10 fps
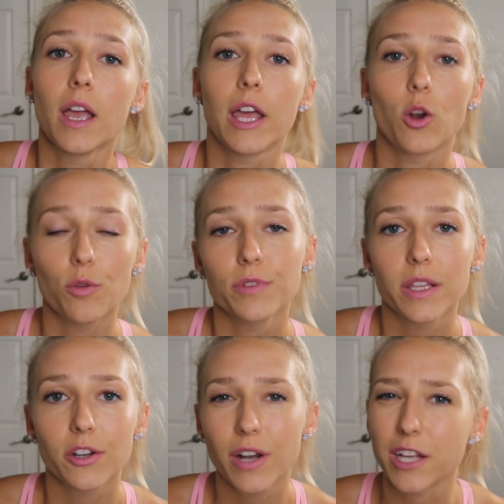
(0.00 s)
And
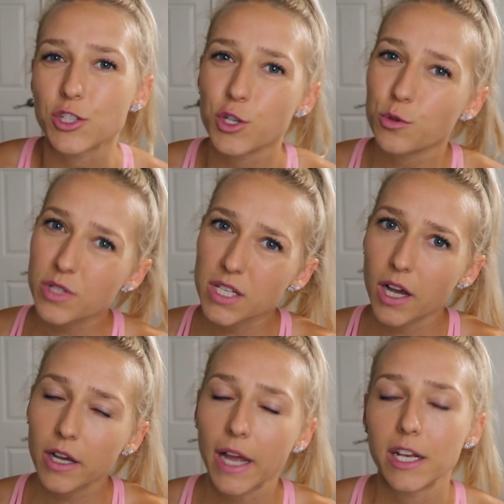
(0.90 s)
hopefully they're not too
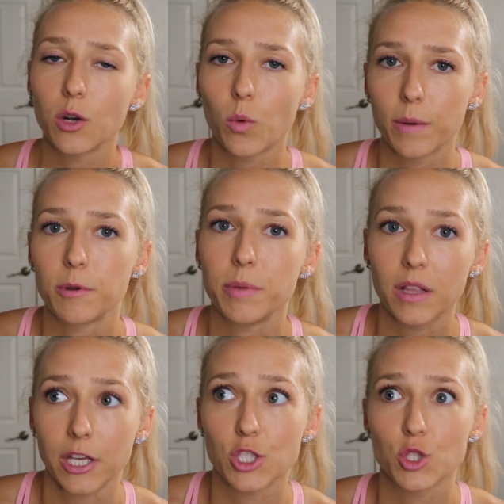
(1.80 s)
snug. I didn't want them to be
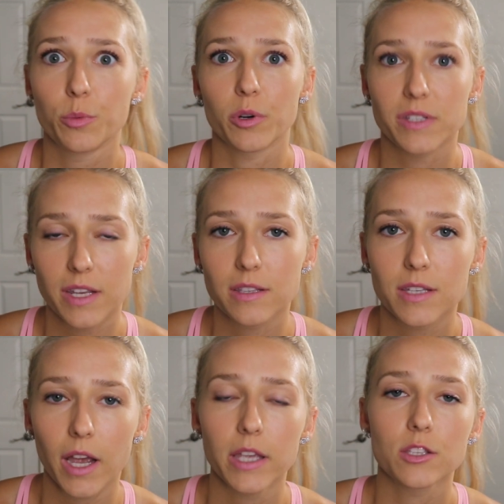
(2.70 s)
like super skin
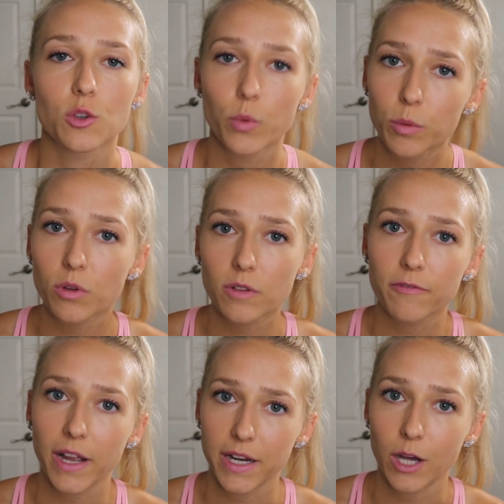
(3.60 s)
tight. So we will
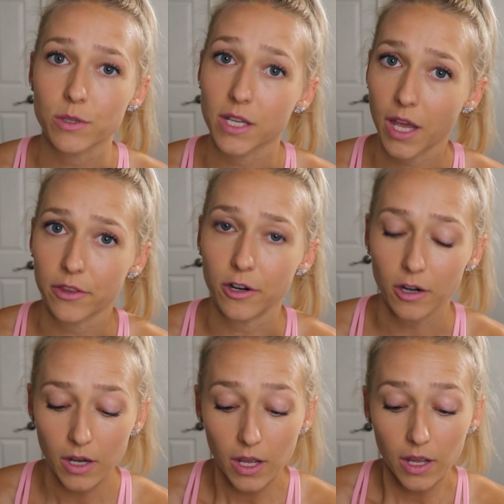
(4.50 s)
find out together